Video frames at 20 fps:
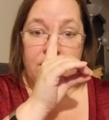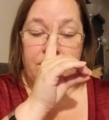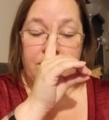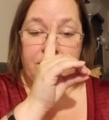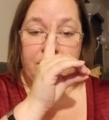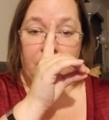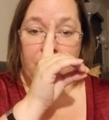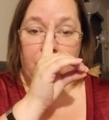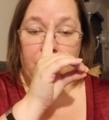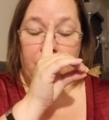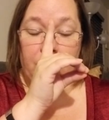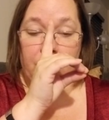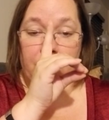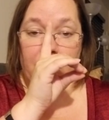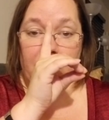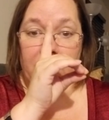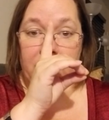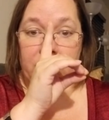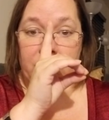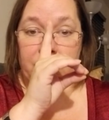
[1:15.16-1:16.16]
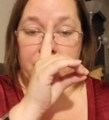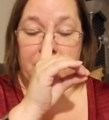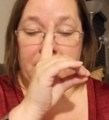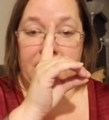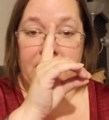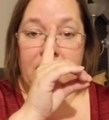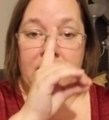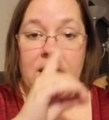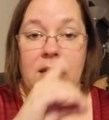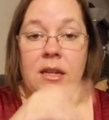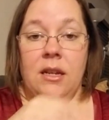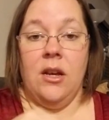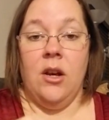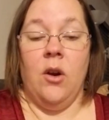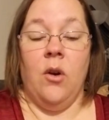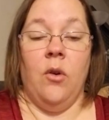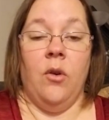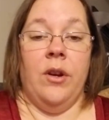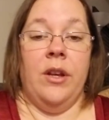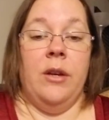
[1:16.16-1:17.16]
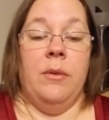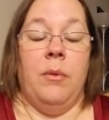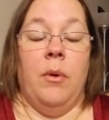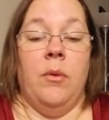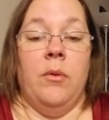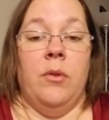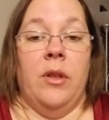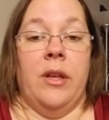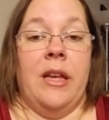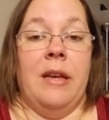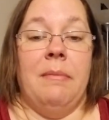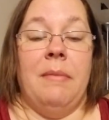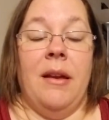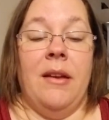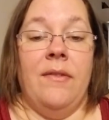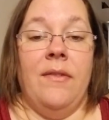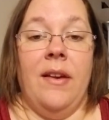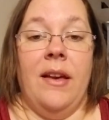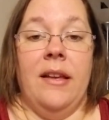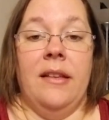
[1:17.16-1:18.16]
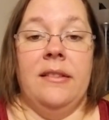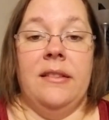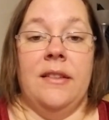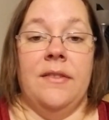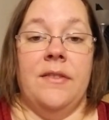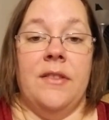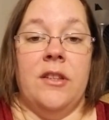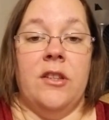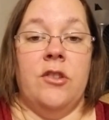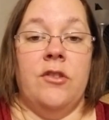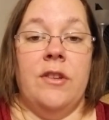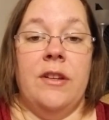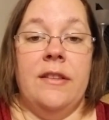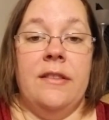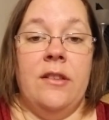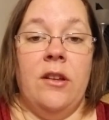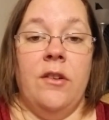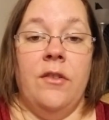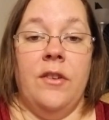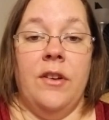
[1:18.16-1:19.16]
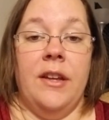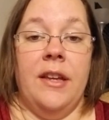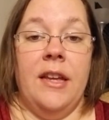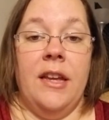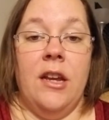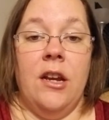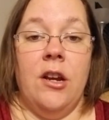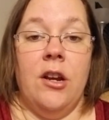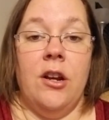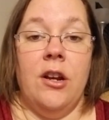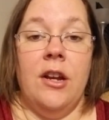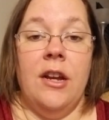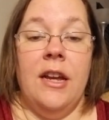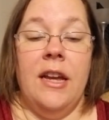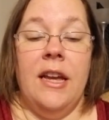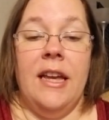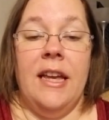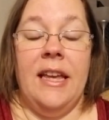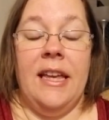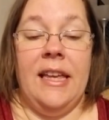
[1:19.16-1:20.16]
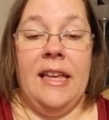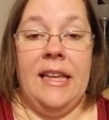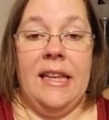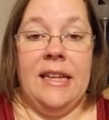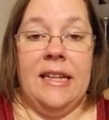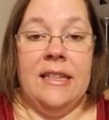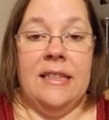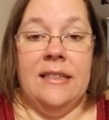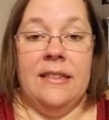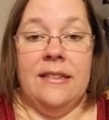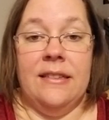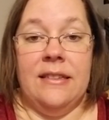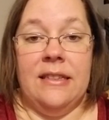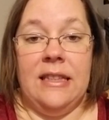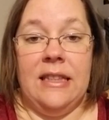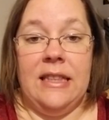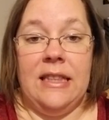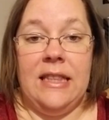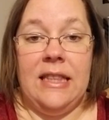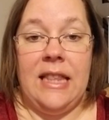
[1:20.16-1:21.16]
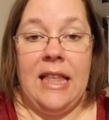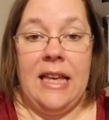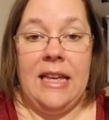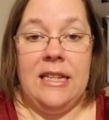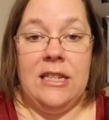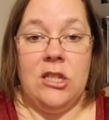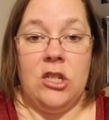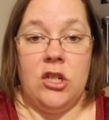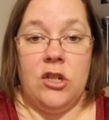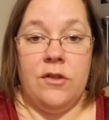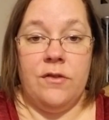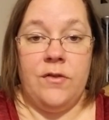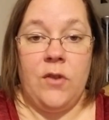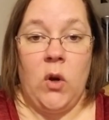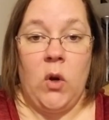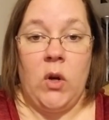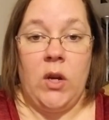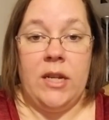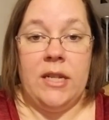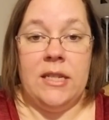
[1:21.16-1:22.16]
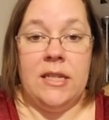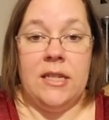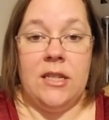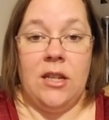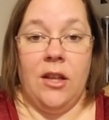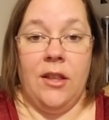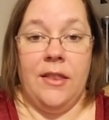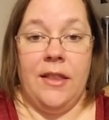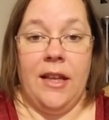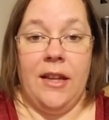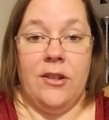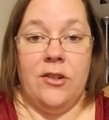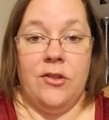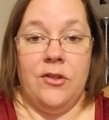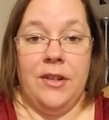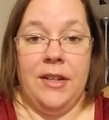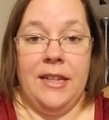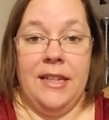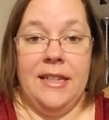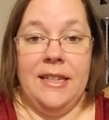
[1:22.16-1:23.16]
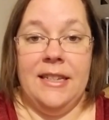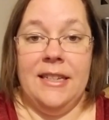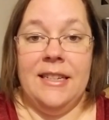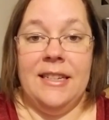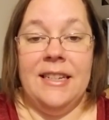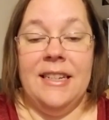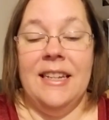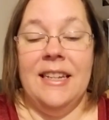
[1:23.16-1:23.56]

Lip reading: for watch me, or he won't look at my face. If the treat's over here, he is laser focused on that treat.